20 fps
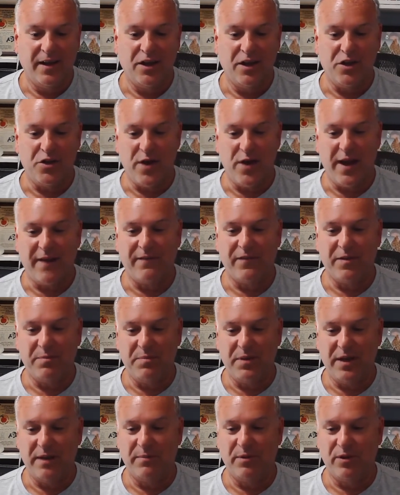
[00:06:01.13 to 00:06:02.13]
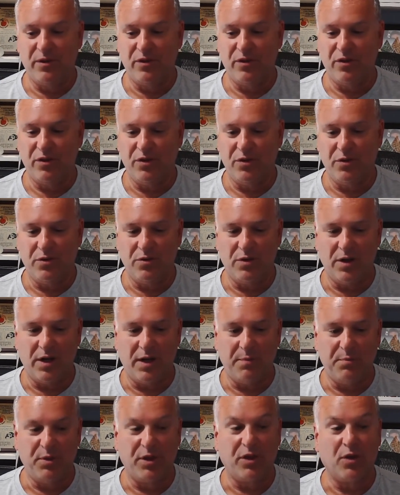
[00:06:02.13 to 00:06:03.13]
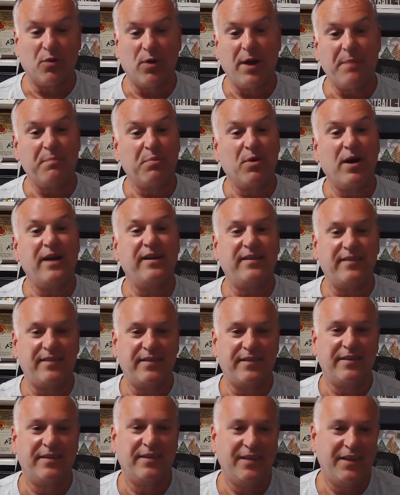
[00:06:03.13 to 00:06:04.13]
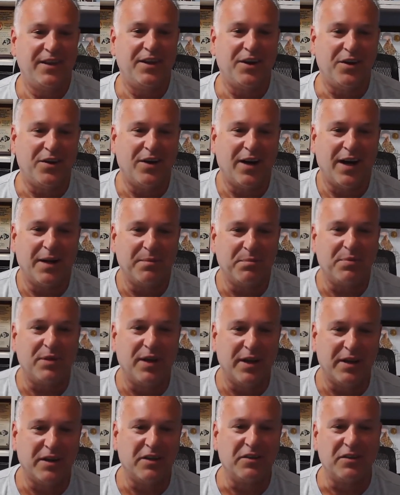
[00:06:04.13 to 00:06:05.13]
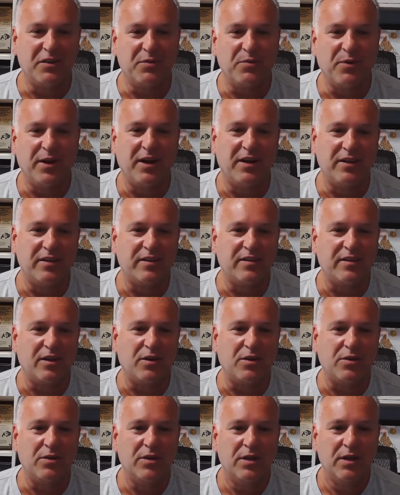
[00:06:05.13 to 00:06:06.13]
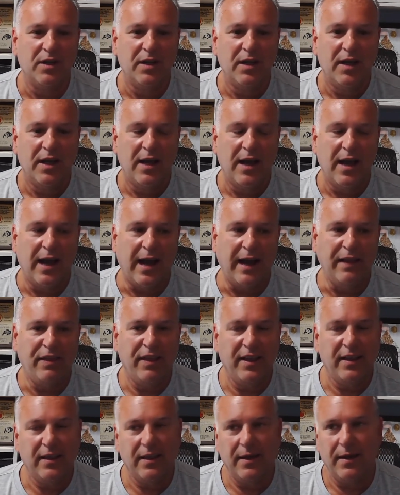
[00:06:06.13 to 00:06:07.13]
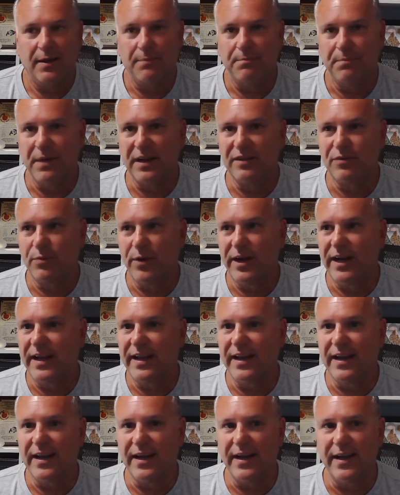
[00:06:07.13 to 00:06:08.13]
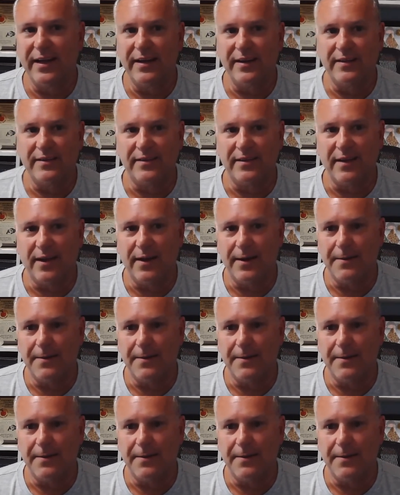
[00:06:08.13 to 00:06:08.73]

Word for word: you have to be able to put the right price, on players as well. So I think the best way to get in is